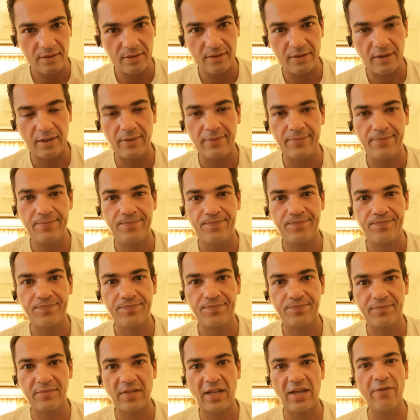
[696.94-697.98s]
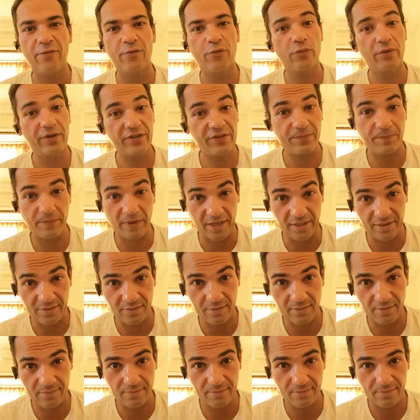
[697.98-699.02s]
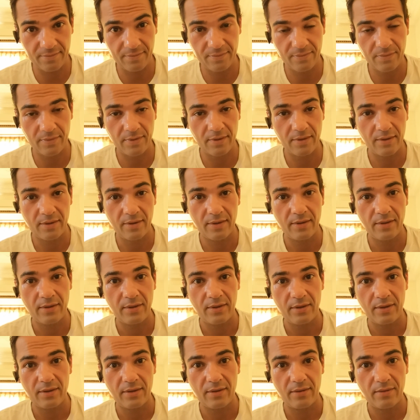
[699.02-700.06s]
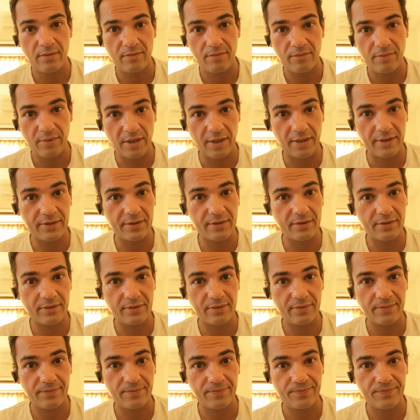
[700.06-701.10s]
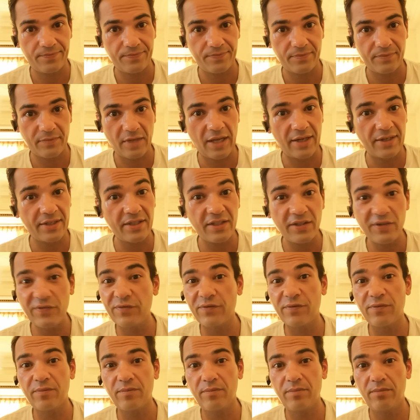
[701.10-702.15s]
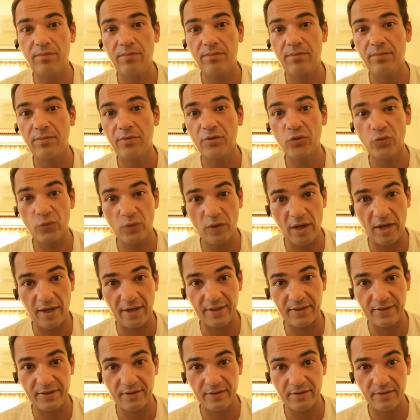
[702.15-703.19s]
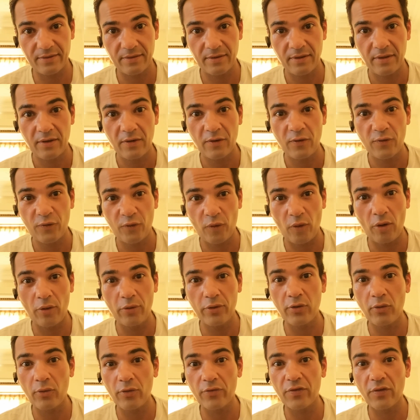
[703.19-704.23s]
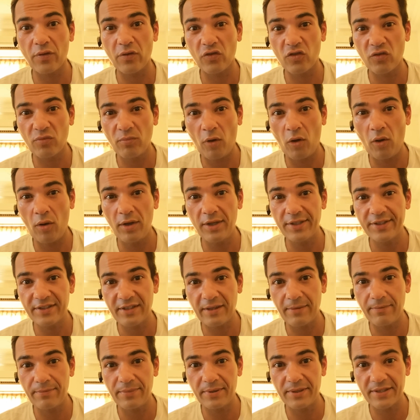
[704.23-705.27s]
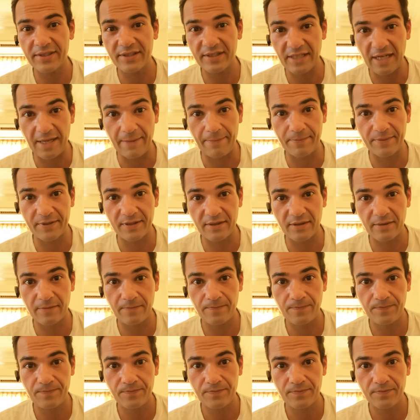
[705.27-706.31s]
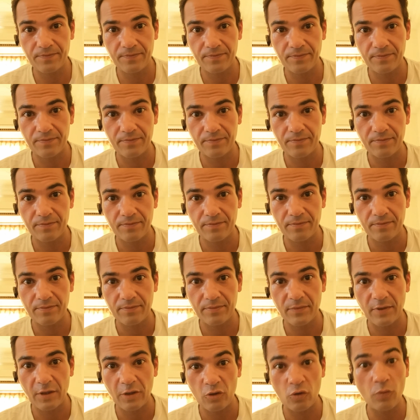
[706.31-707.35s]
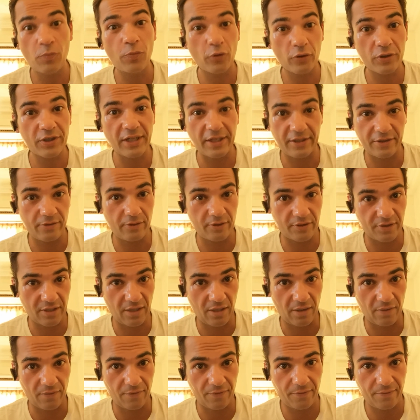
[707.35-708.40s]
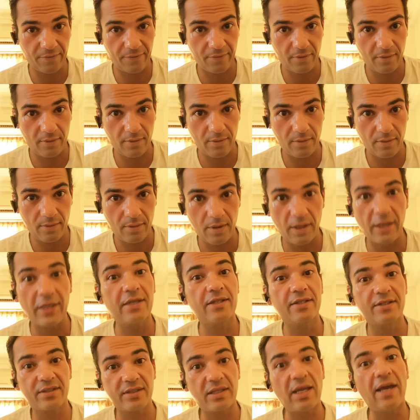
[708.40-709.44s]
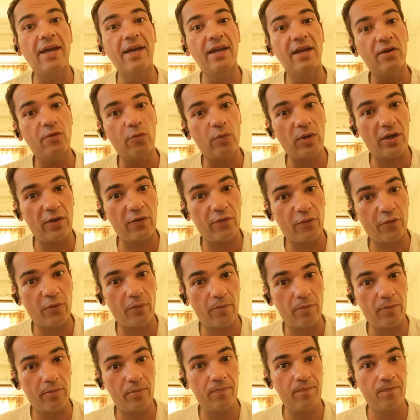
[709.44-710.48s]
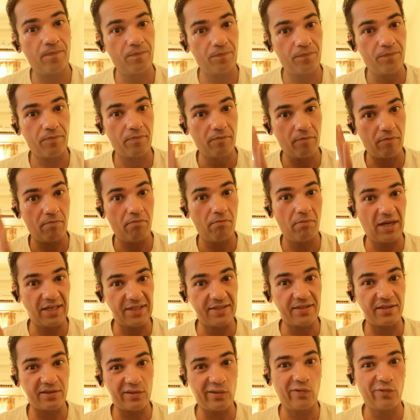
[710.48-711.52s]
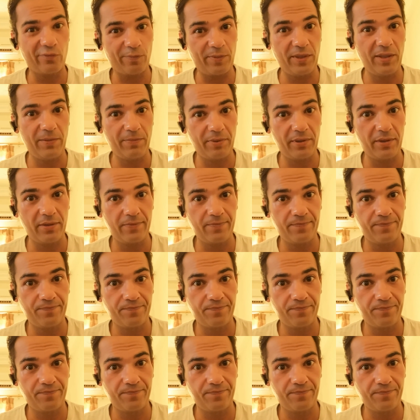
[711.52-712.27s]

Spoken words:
Huh? Have respect. And if you guys follow those small, simple steps to protect yourself, like staying away from masses of people,